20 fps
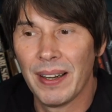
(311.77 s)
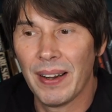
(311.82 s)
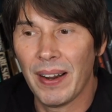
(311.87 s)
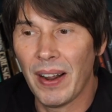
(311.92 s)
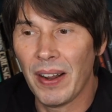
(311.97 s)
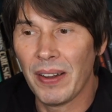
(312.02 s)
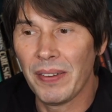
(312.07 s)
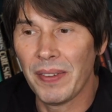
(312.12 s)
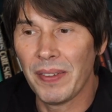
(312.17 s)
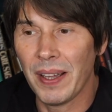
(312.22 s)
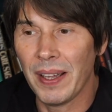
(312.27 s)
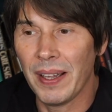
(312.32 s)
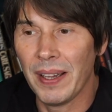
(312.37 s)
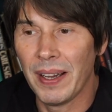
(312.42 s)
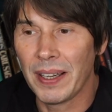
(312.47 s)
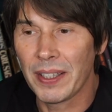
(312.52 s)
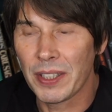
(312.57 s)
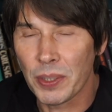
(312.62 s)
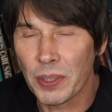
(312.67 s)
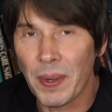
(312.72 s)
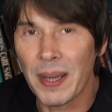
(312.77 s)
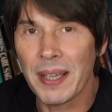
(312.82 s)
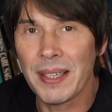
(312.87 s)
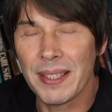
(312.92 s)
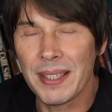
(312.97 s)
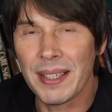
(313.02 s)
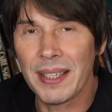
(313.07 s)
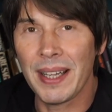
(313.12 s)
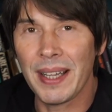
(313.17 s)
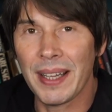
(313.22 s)
over a
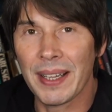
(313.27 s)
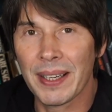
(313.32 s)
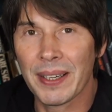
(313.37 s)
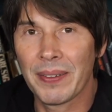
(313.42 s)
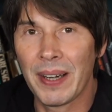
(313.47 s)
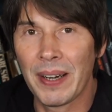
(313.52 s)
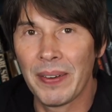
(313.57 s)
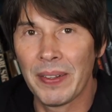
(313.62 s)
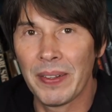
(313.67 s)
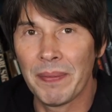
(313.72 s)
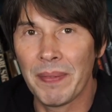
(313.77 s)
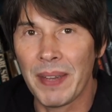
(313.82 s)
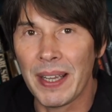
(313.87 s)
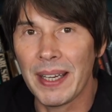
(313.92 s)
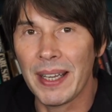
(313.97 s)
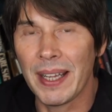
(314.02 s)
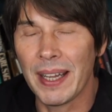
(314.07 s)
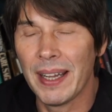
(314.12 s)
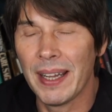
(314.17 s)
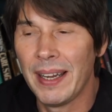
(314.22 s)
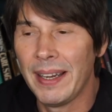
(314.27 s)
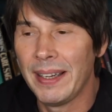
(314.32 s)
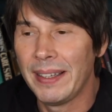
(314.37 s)
20-year career in the media,